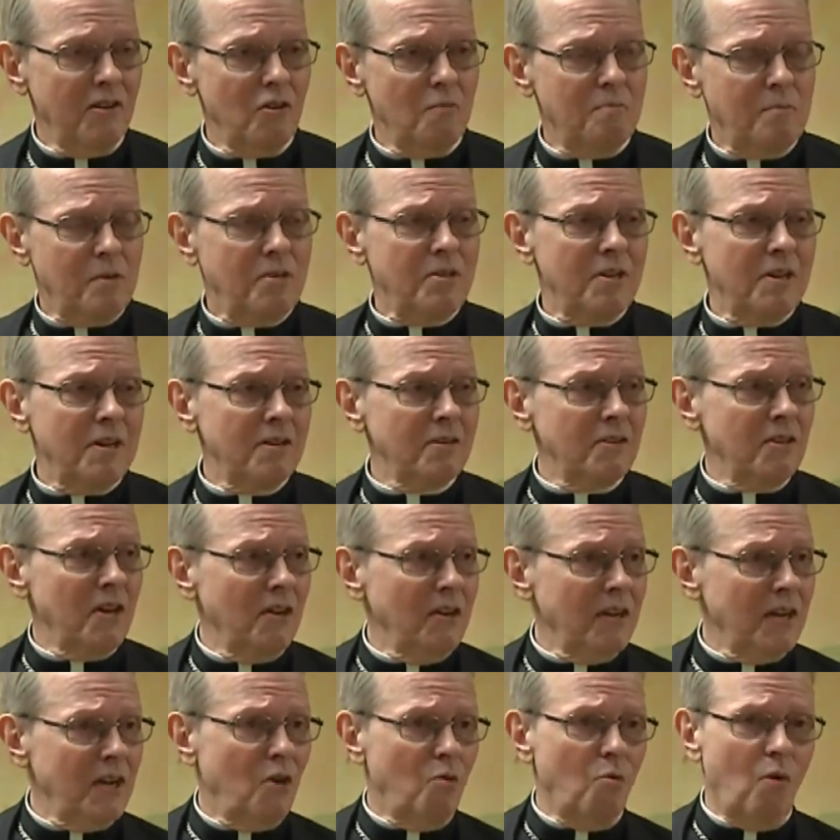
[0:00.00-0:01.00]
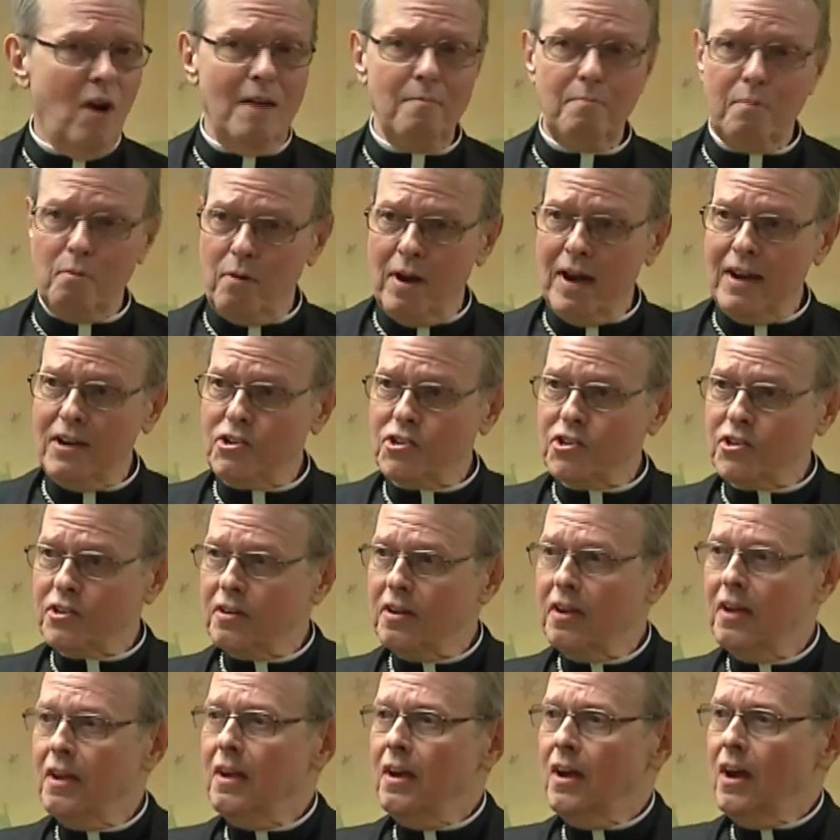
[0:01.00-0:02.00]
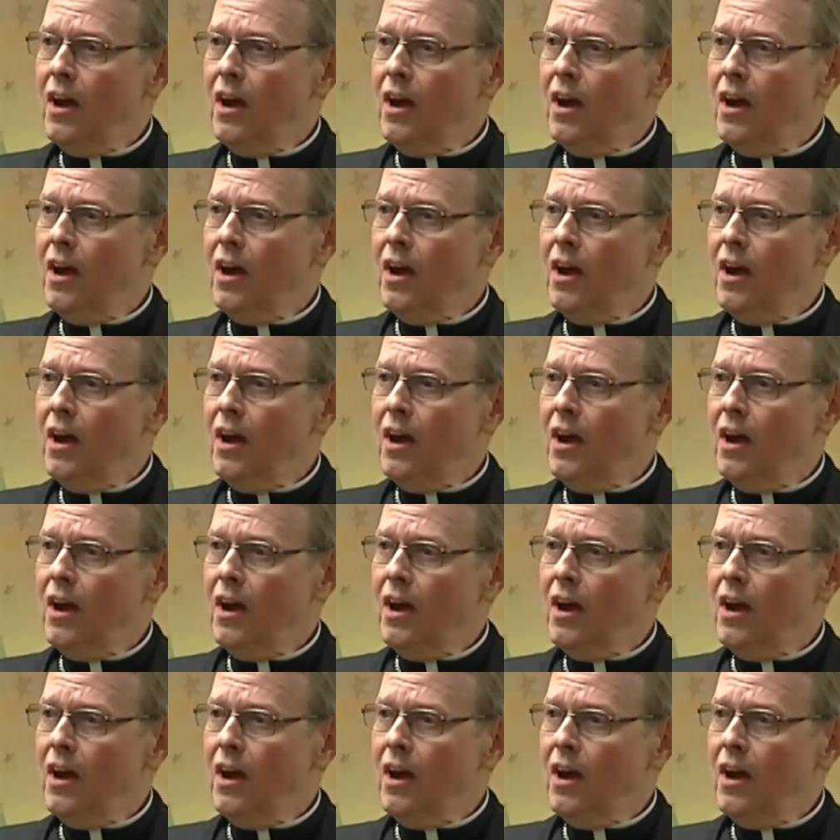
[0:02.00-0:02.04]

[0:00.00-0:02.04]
you know, particularly cooperation